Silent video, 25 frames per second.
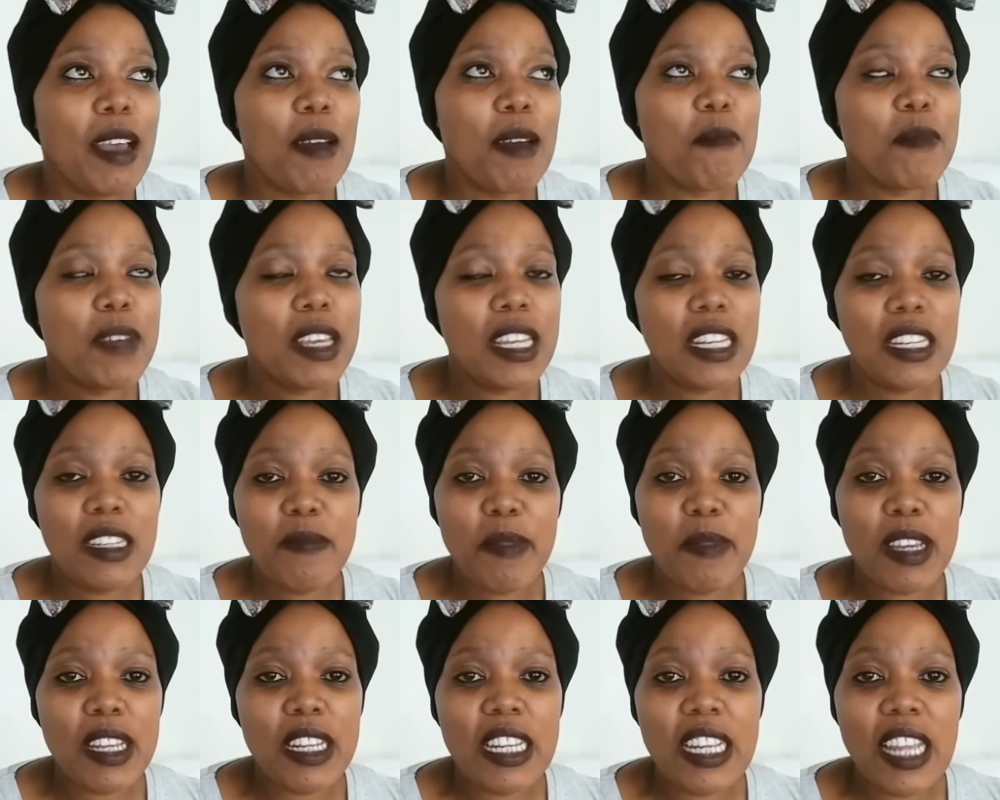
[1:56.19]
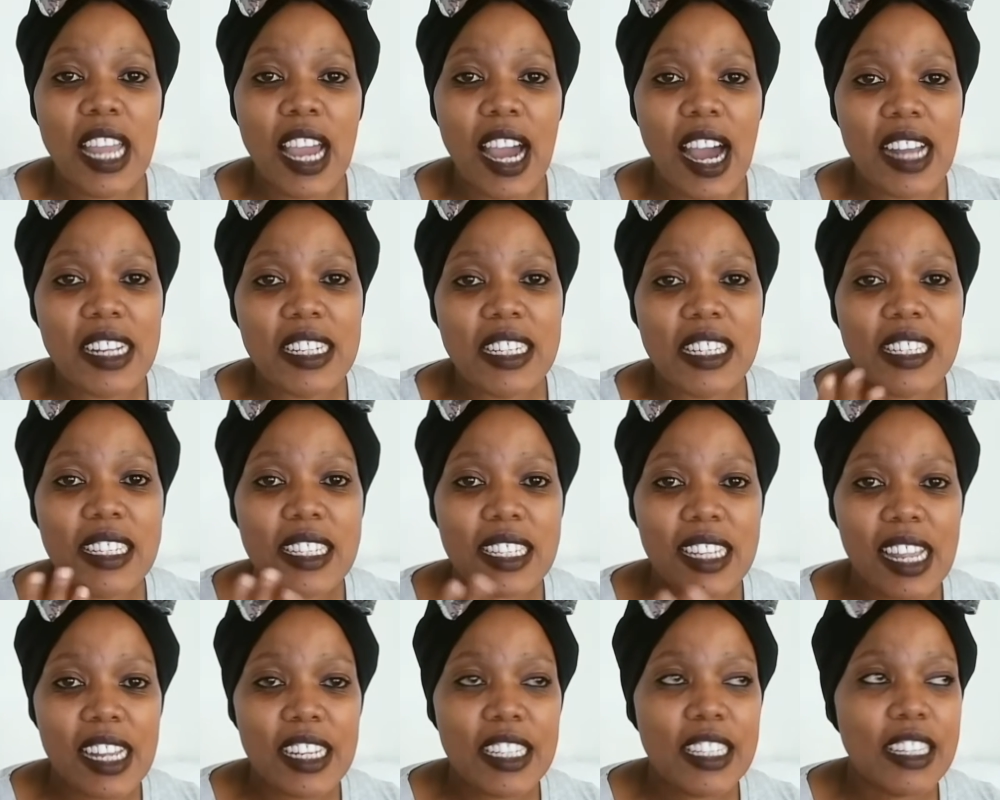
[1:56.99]
many
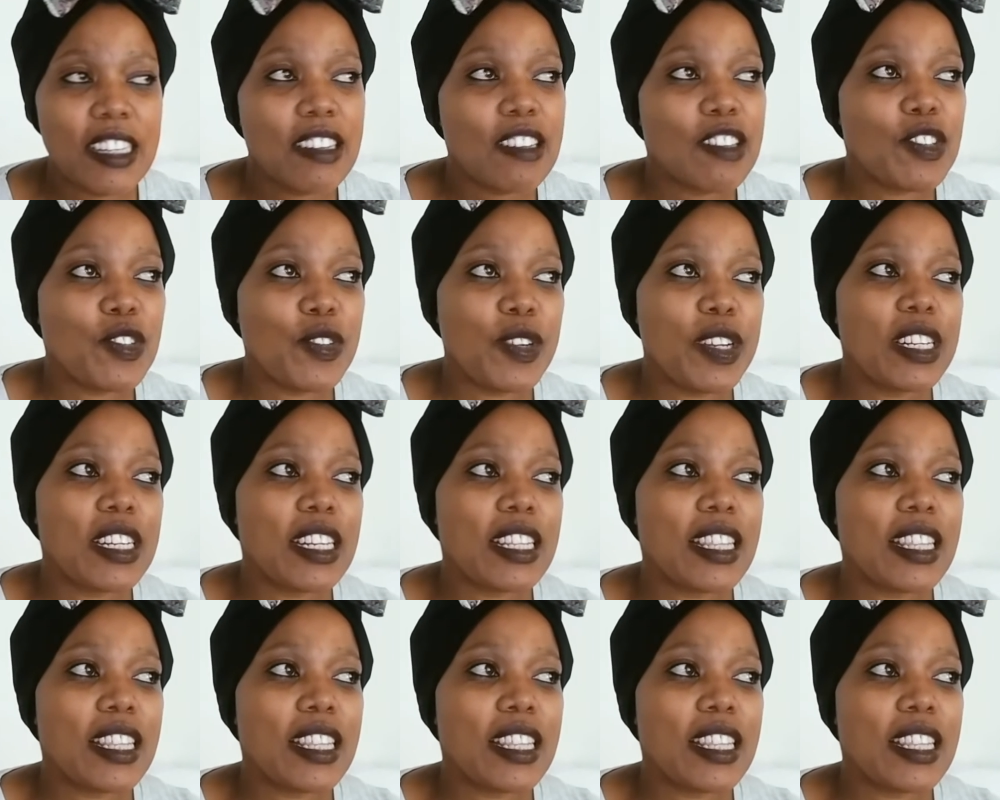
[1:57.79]
understandings to it.